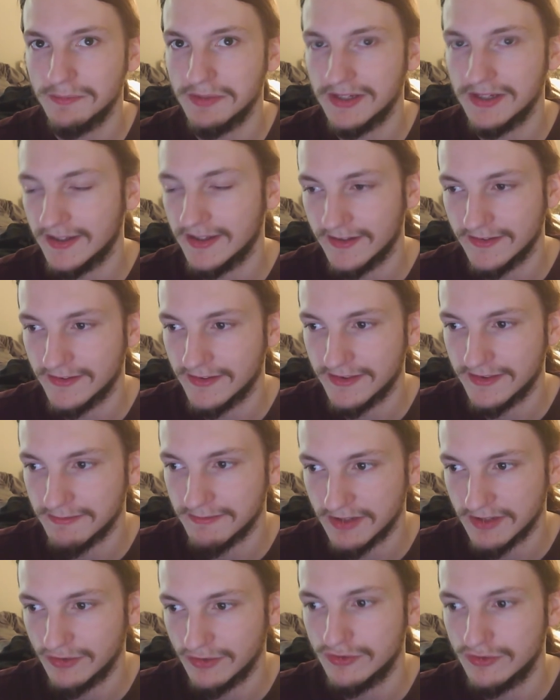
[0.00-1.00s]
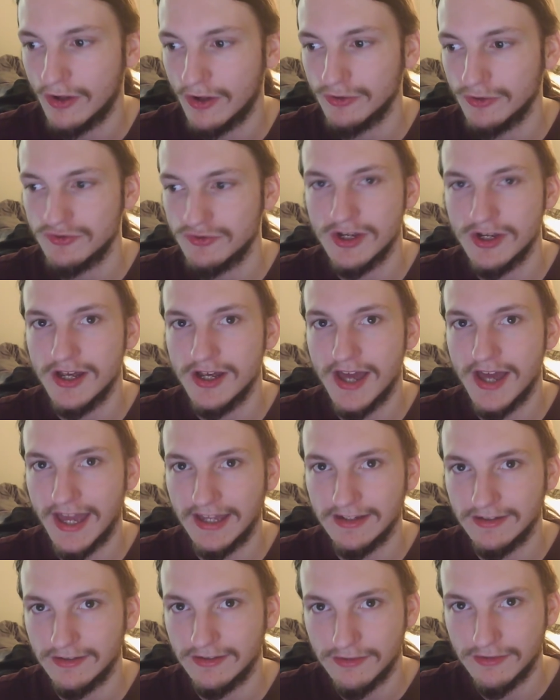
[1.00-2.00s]
because nostalgia
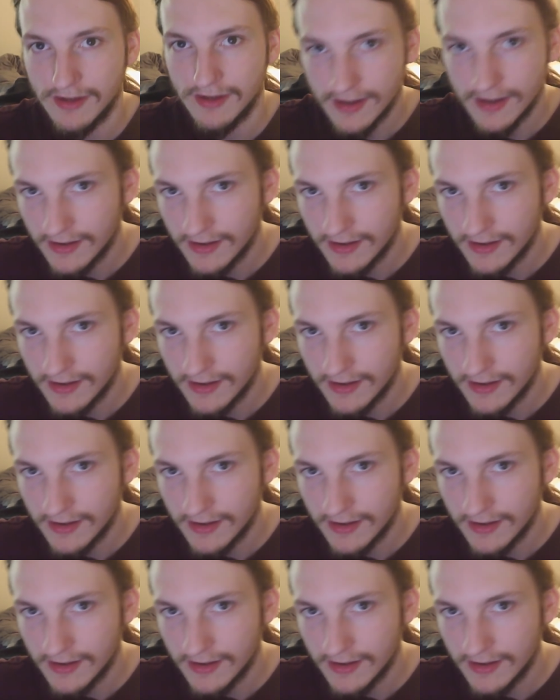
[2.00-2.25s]
and,